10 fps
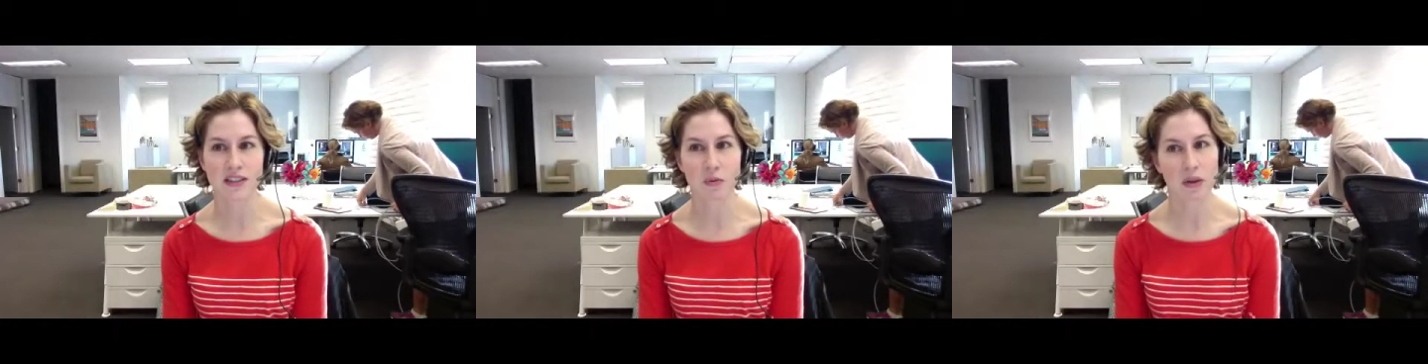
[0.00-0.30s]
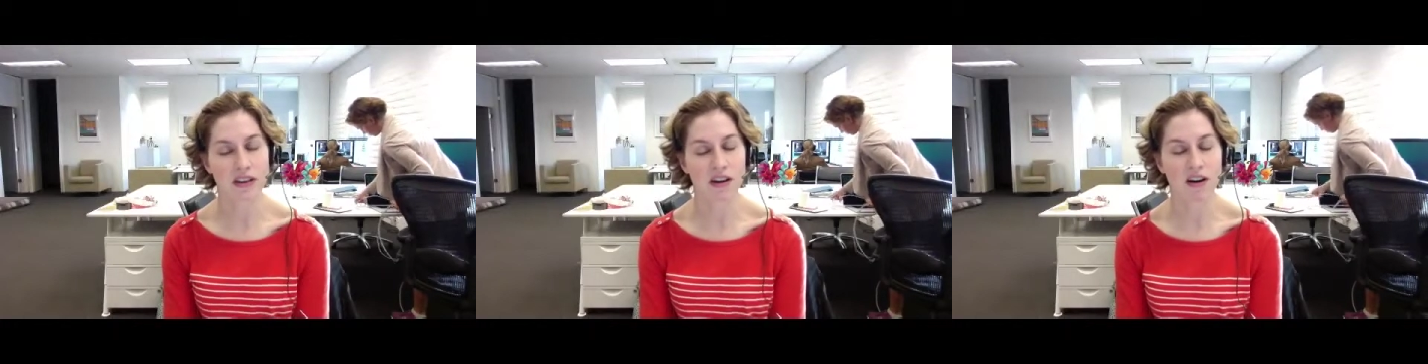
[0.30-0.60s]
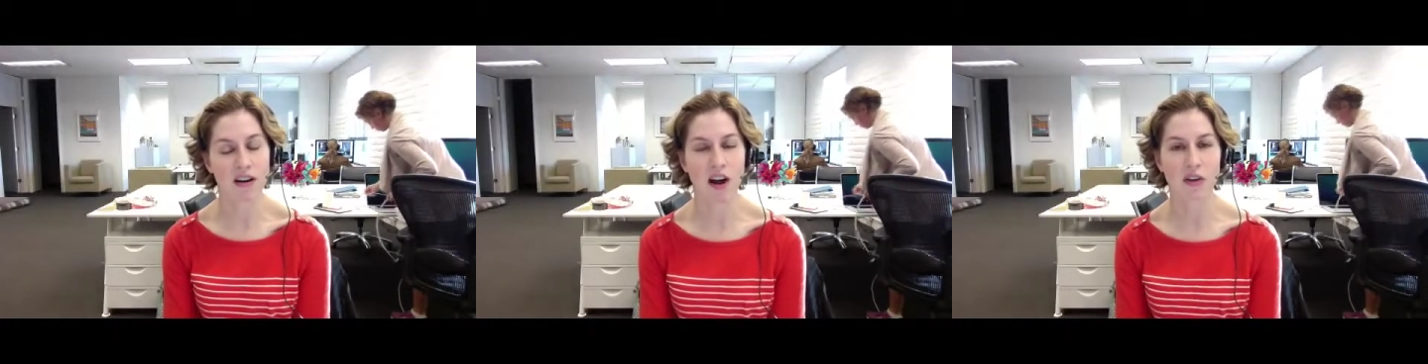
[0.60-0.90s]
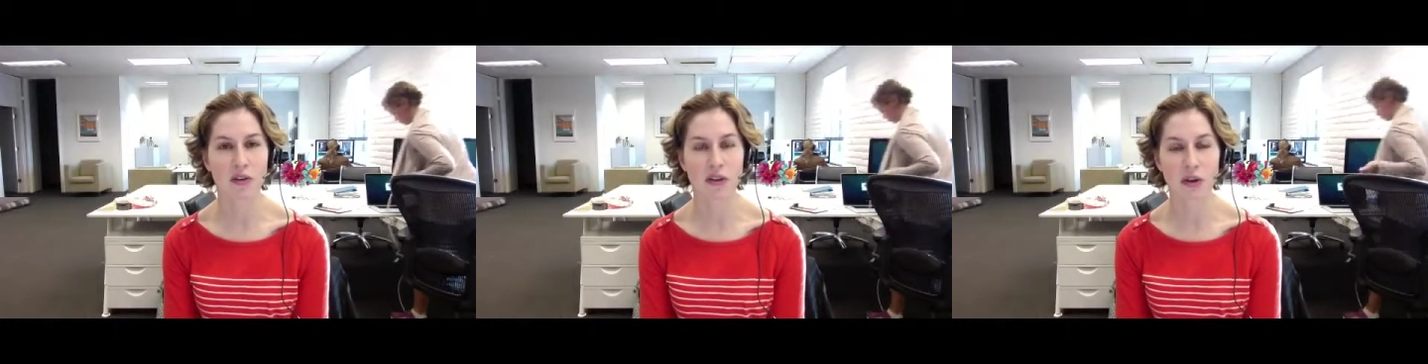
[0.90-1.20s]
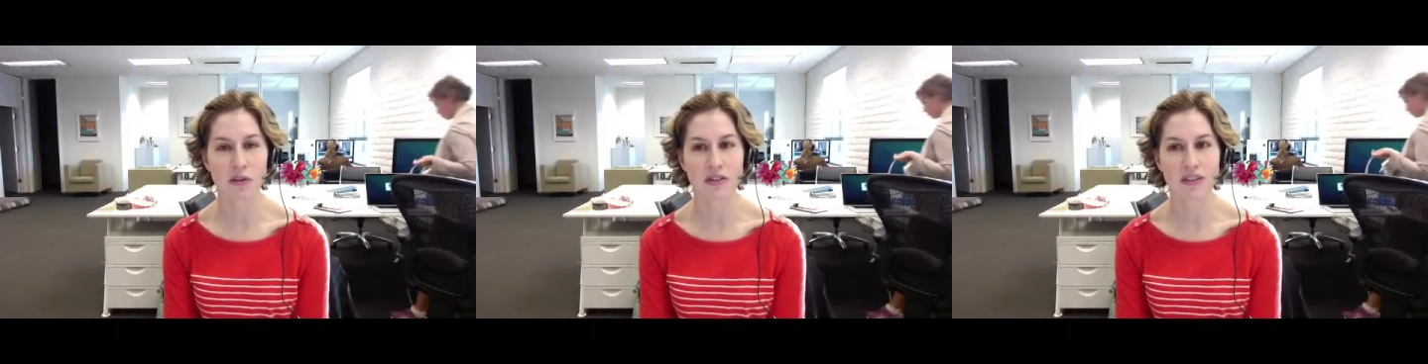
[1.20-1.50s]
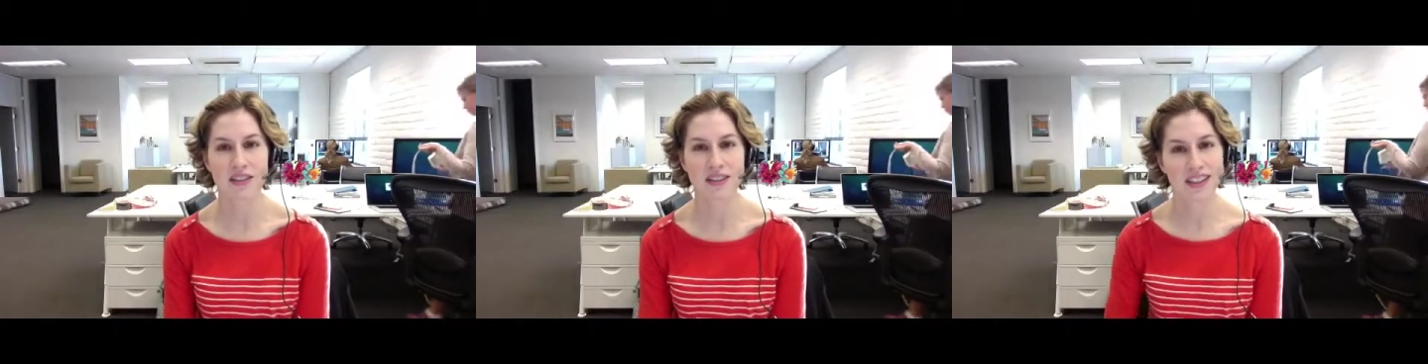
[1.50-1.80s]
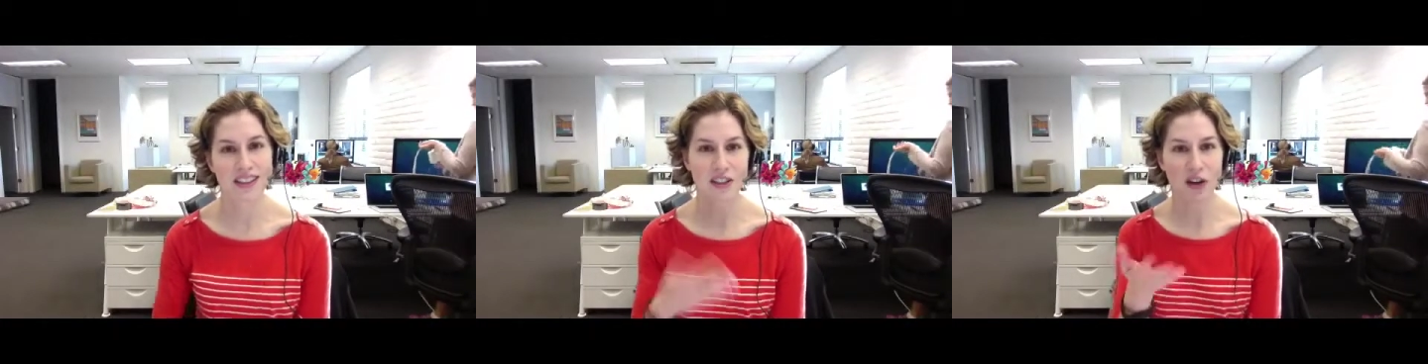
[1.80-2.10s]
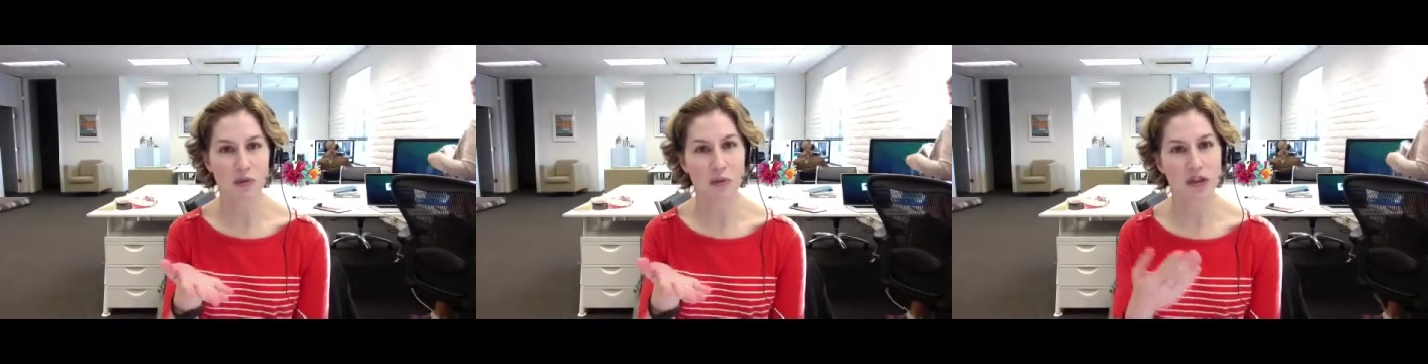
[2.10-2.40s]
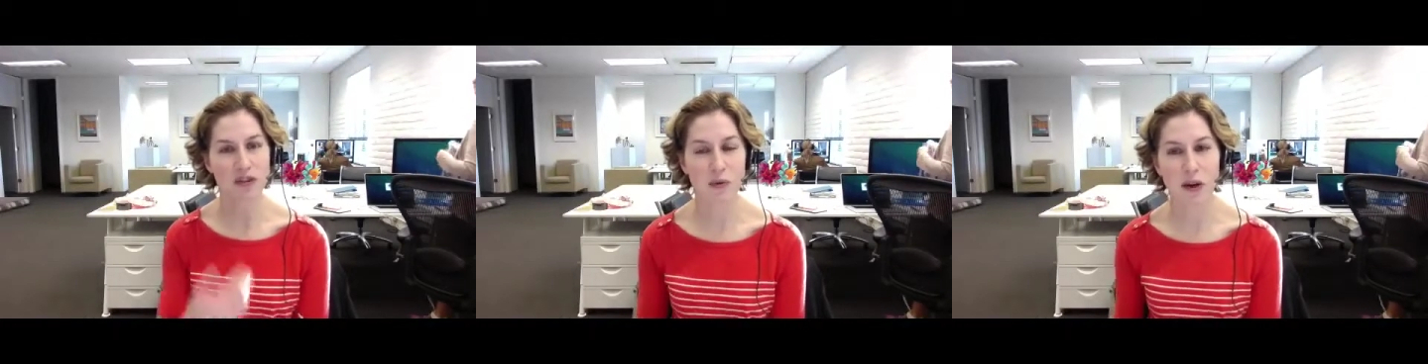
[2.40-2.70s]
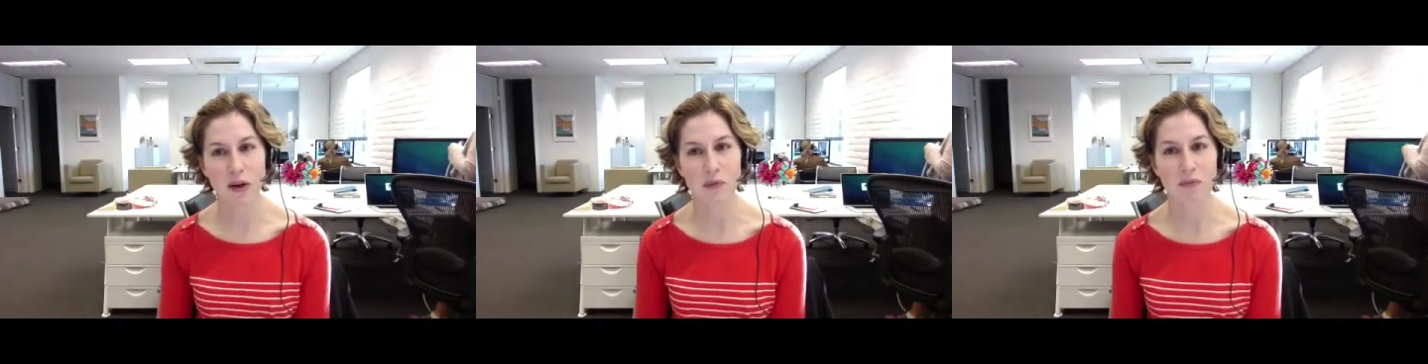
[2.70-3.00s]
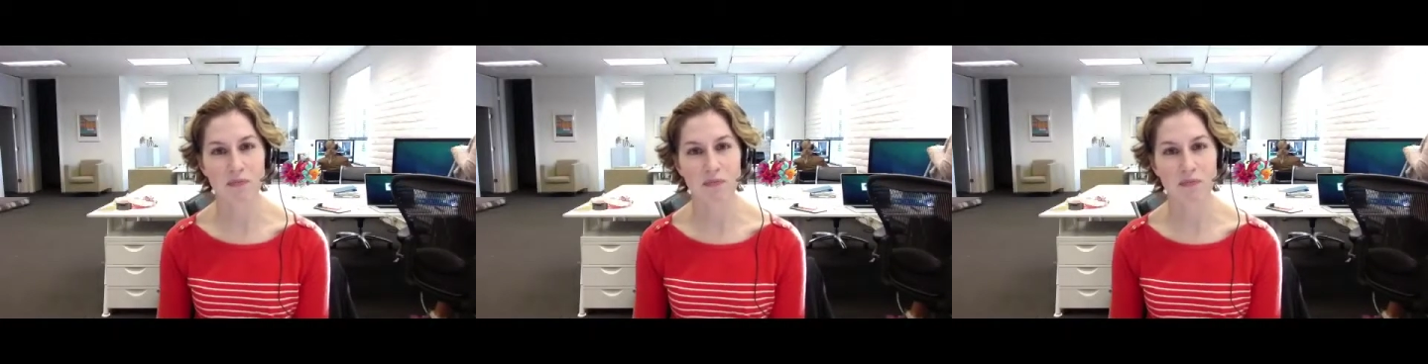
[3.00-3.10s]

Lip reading: what they are, how they're used. Dr. Moshfegh, welcome.